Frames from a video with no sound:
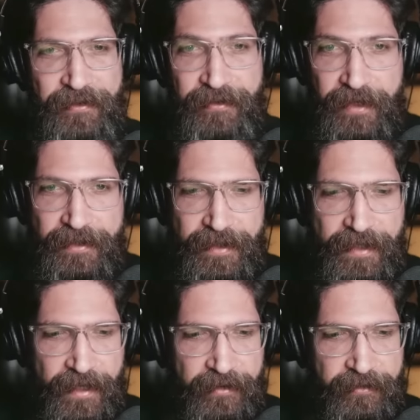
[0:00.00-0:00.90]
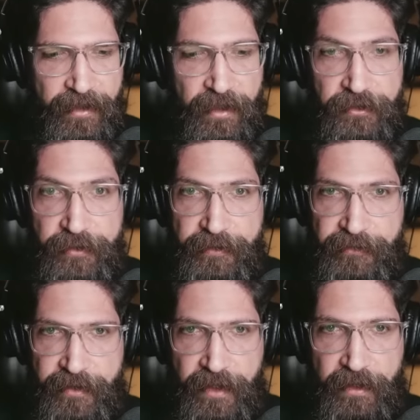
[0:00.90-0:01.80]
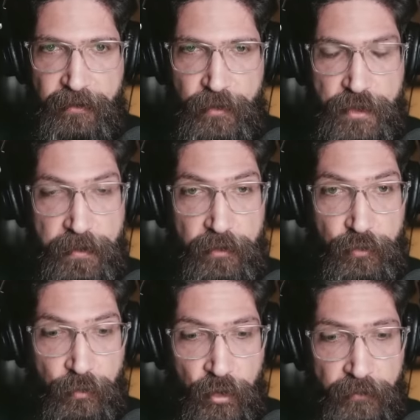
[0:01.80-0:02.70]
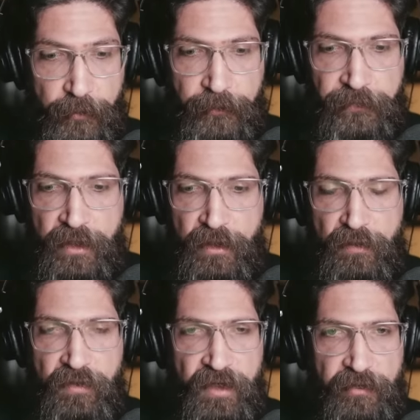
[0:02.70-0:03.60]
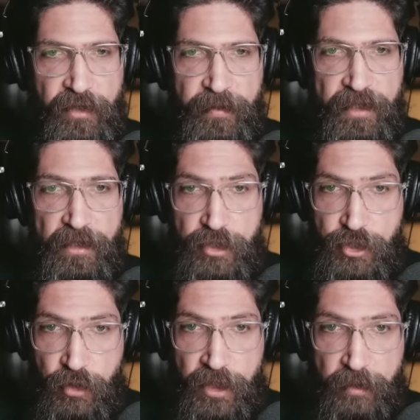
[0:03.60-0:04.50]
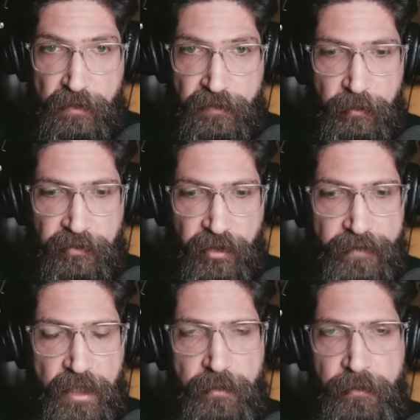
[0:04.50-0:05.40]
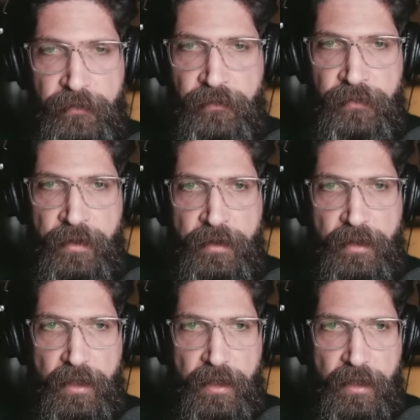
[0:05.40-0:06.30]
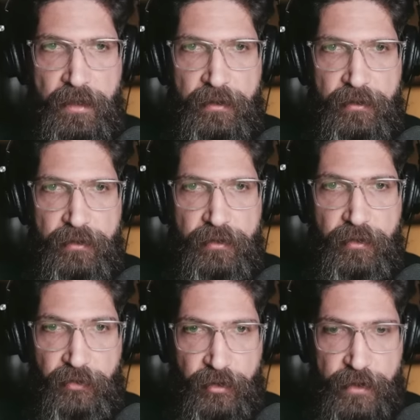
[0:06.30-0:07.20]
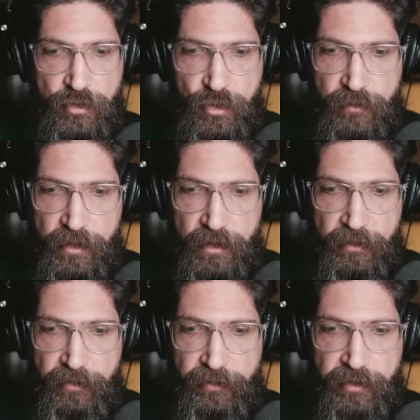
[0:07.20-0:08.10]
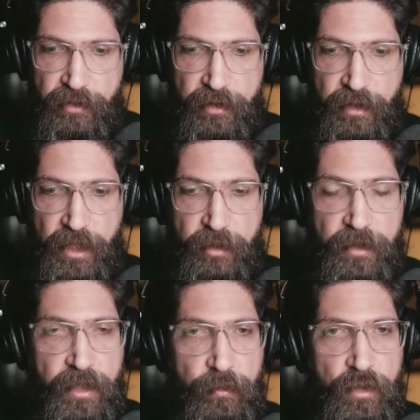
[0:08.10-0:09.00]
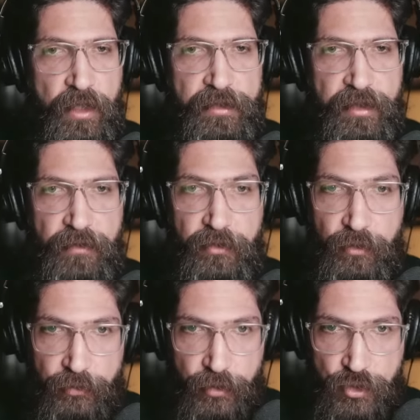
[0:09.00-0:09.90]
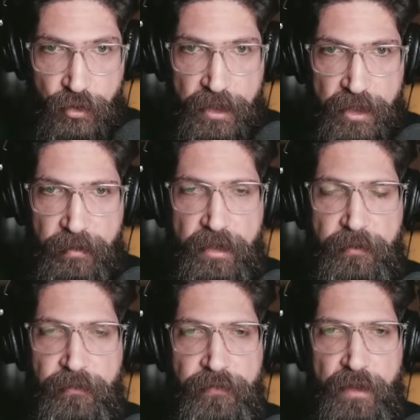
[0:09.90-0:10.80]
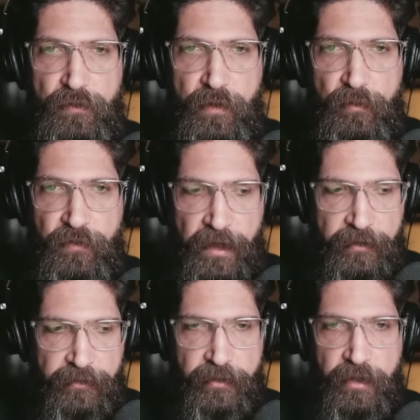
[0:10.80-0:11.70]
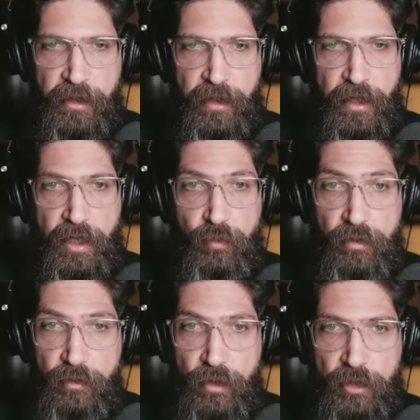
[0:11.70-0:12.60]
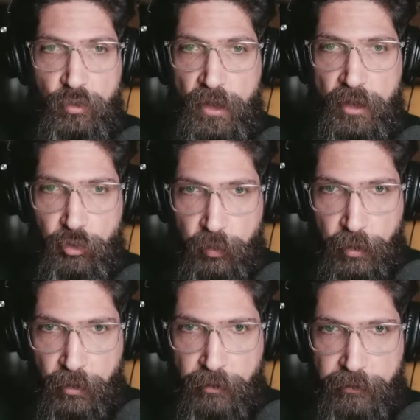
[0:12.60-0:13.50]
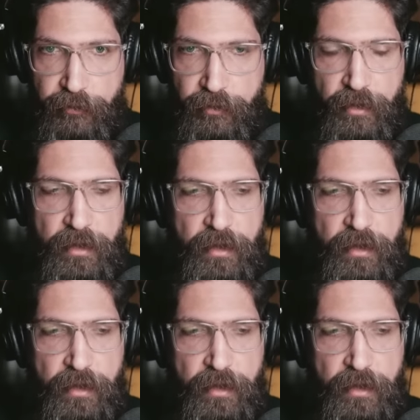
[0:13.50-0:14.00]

Secondly, guys, on Thursday, which means tomorrow, Vanessa Billy is joining me from Syria, and the Syrian journalist Hekmet Abu Khater is also joining me from France, and we are going to expose